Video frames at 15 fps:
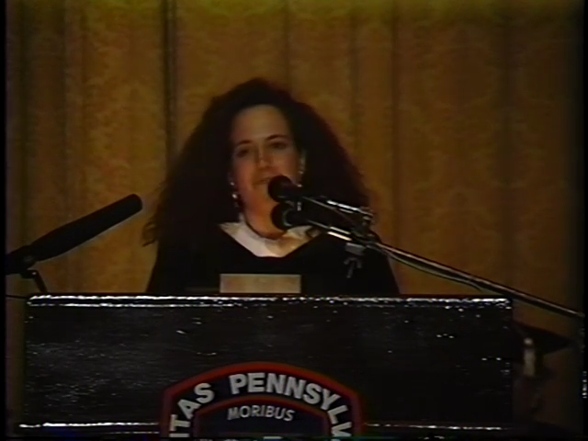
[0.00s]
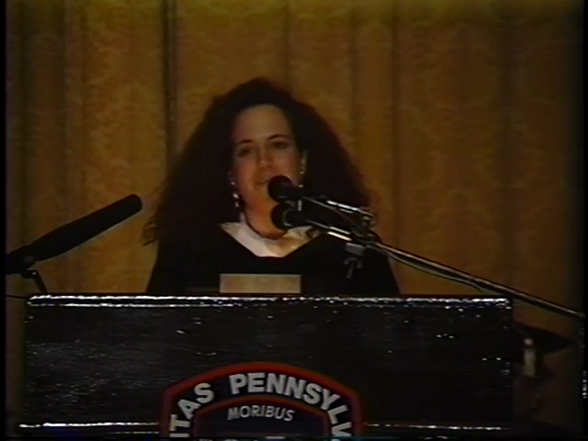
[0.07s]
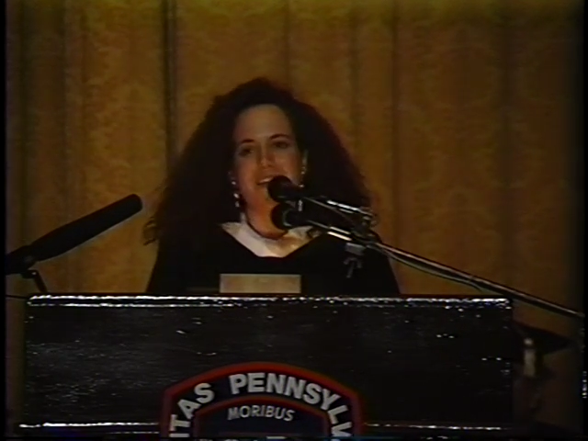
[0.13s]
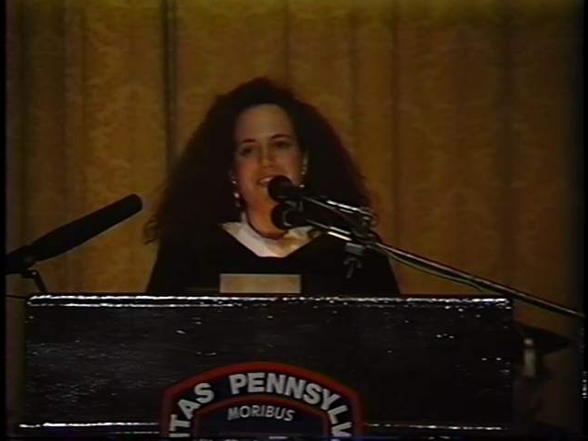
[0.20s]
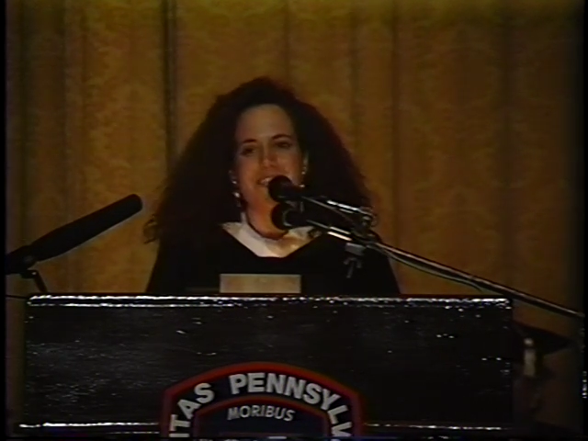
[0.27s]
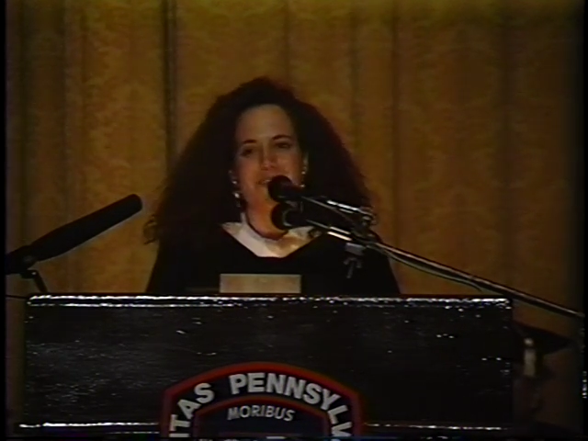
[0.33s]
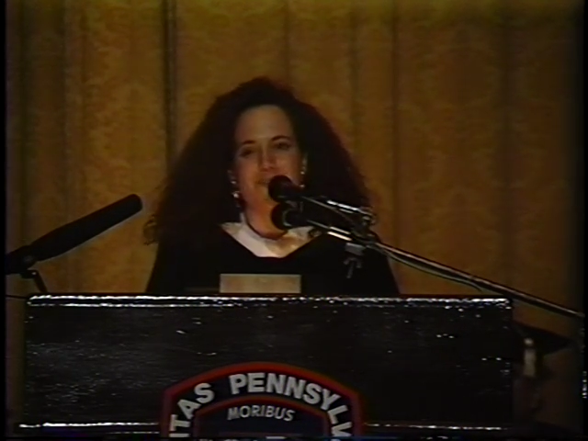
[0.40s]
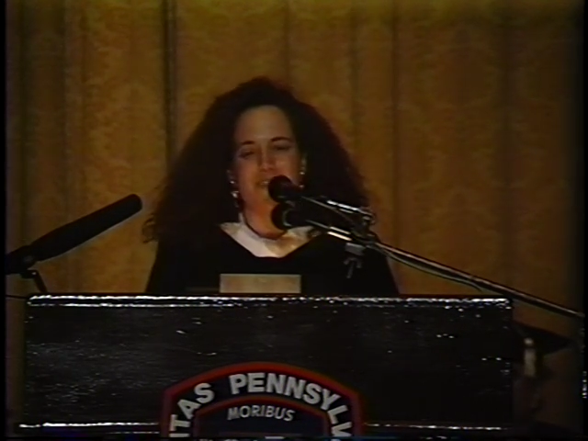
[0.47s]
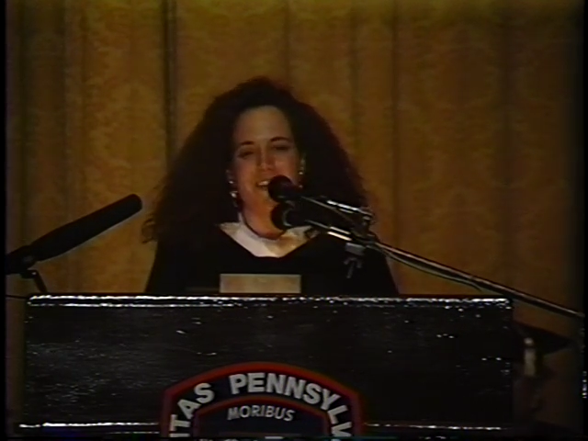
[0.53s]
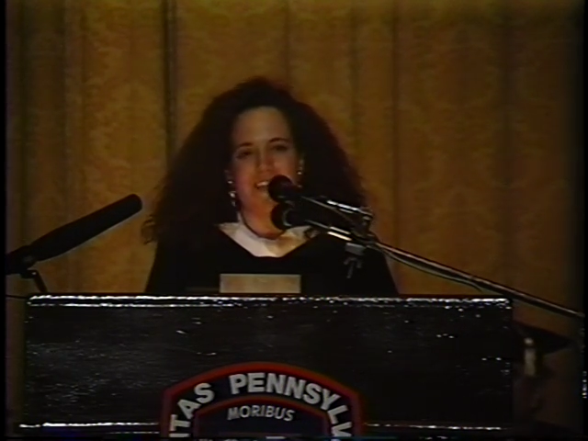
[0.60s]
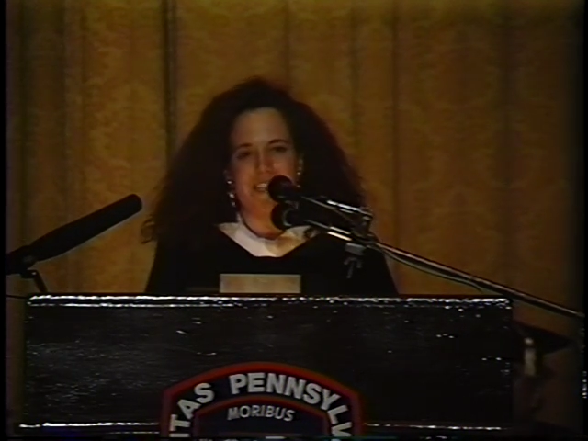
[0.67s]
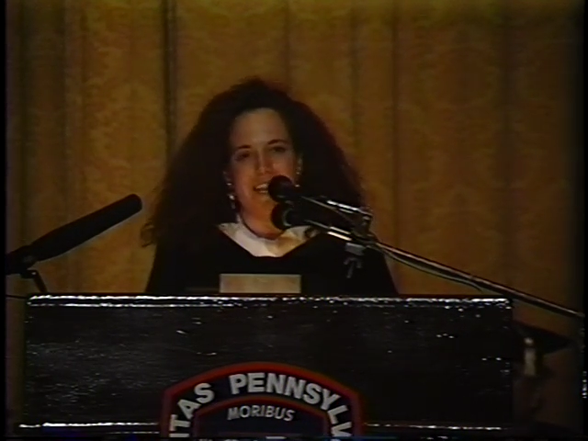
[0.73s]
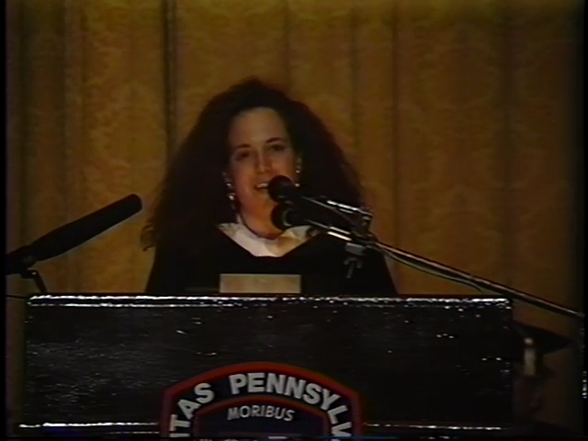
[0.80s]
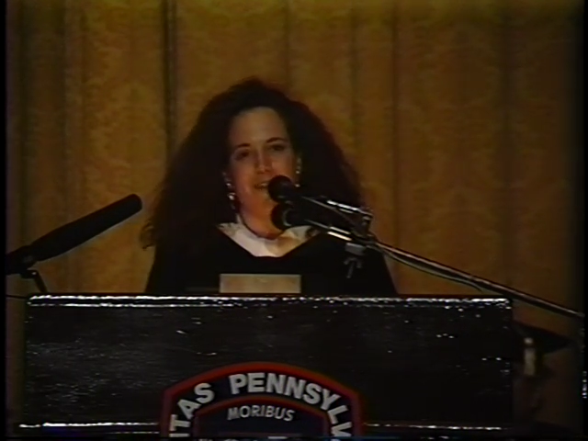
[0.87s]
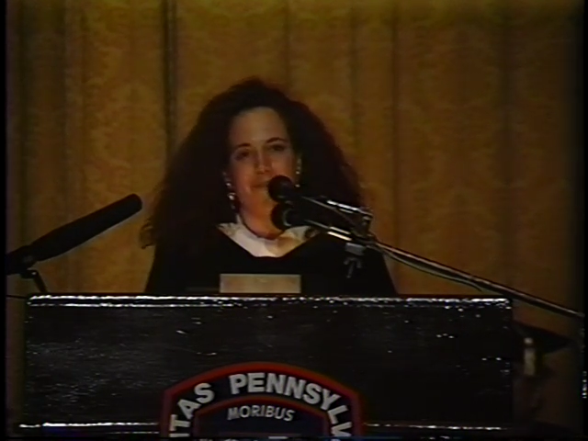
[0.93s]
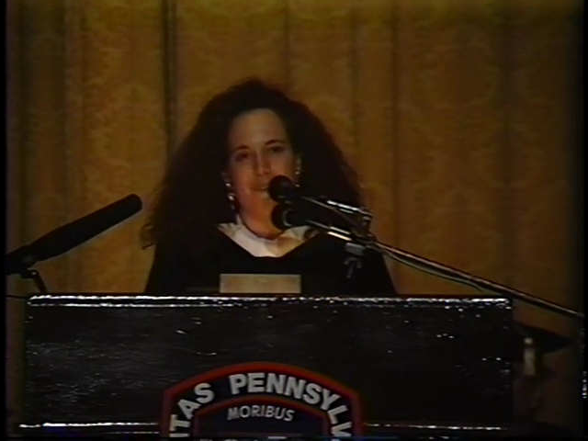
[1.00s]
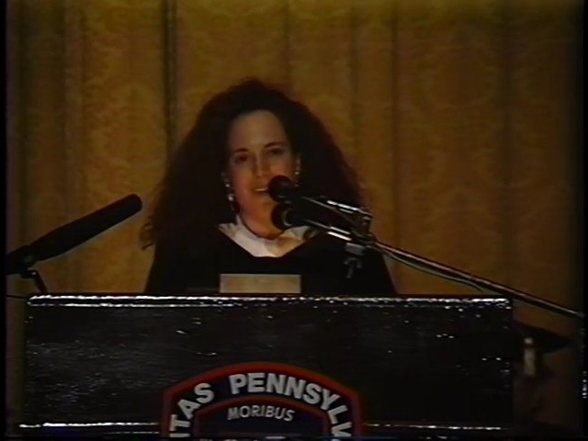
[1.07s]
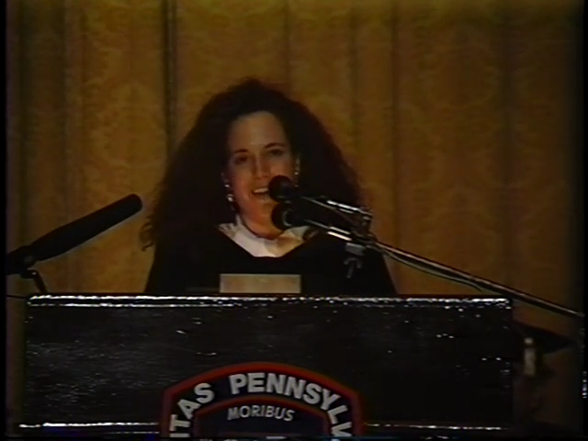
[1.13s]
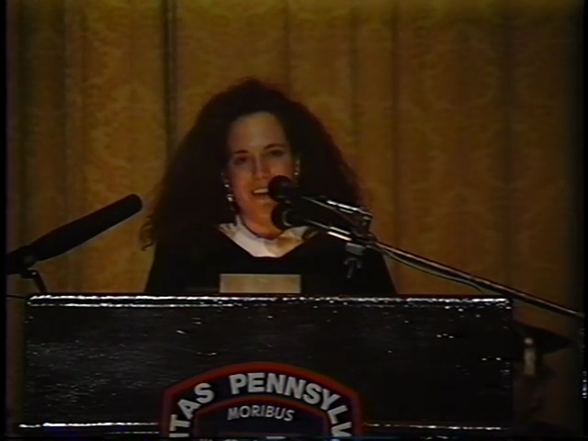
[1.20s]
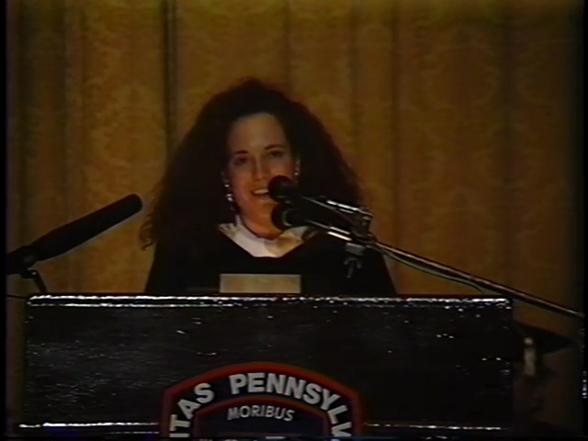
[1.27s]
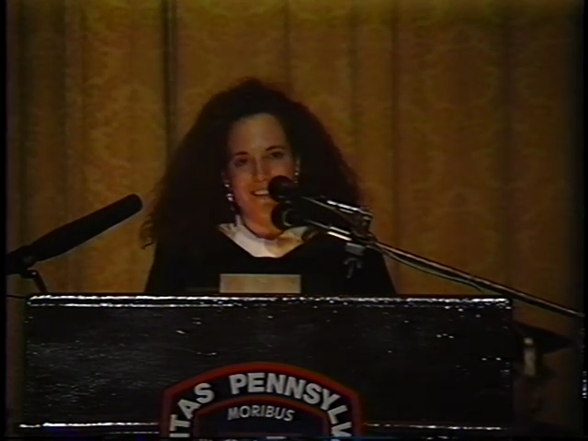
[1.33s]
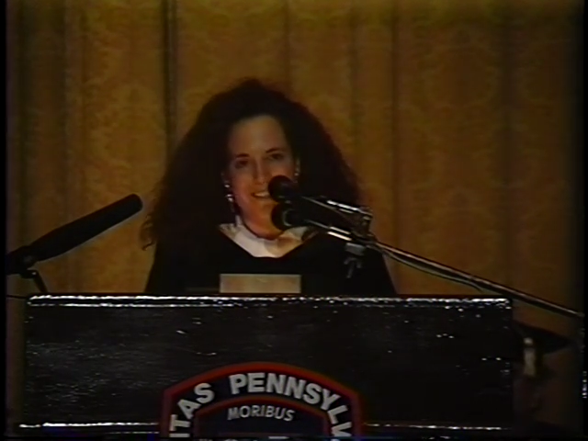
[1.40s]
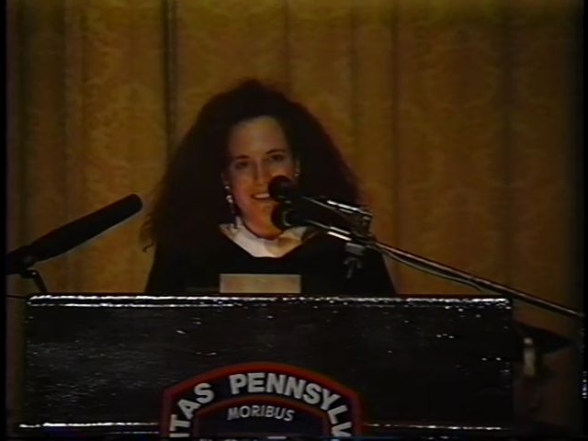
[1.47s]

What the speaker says: missed Philadelphia